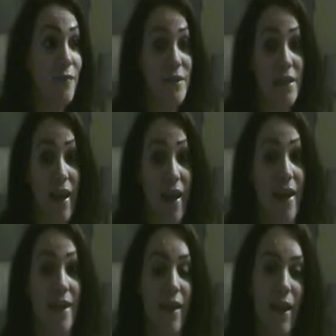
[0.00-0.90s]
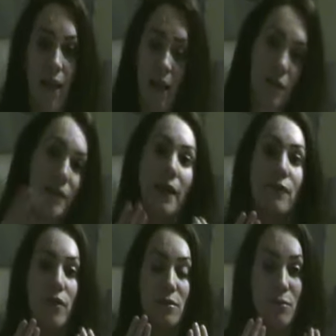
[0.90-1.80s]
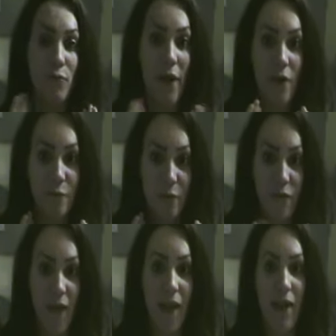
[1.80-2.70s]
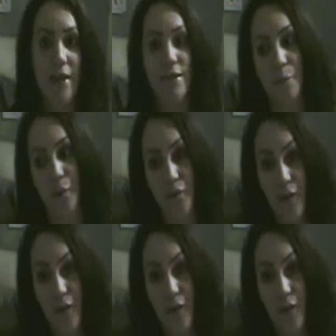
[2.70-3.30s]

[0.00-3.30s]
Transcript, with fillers: every day that I look like I've lost weight off my face,